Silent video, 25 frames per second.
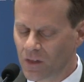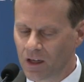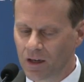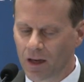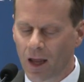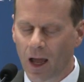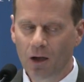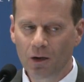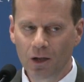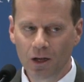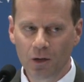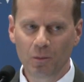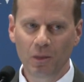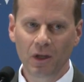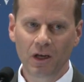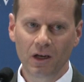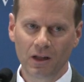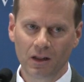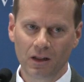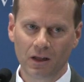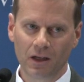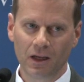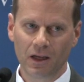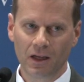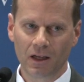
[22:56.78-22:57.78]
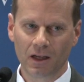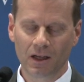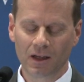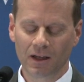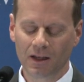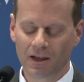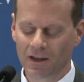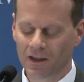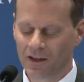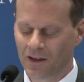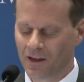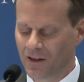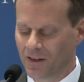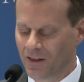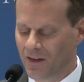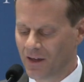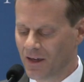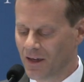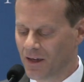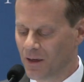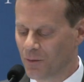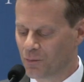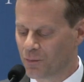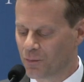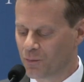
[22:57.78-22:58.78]
Now, admittedly,
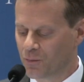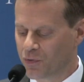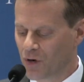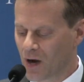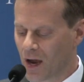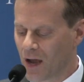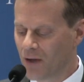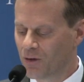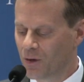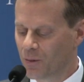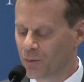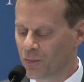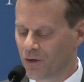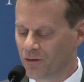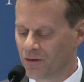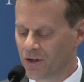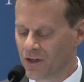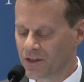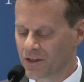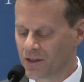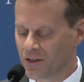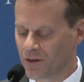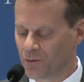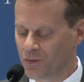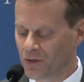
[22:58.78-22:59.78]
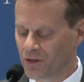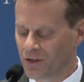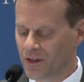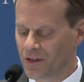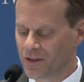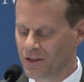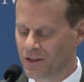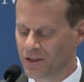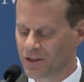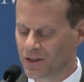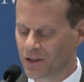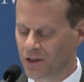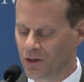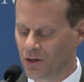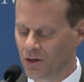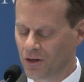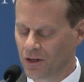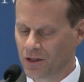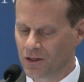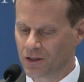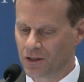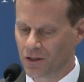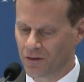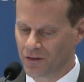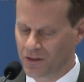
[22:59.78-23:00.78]
the private provision of police and
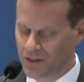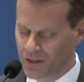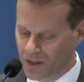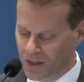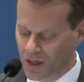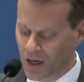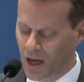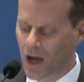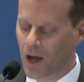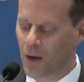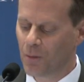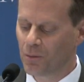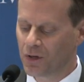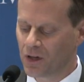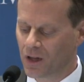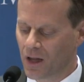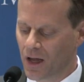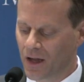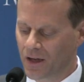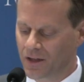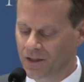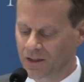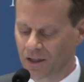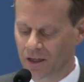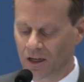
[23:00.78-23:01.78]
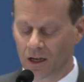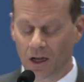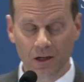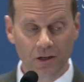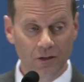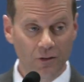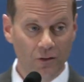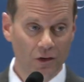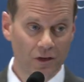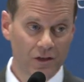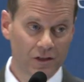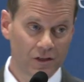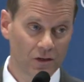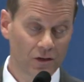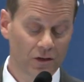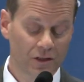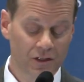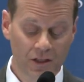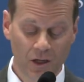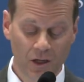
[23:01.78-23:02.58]
security services is a complex and controversial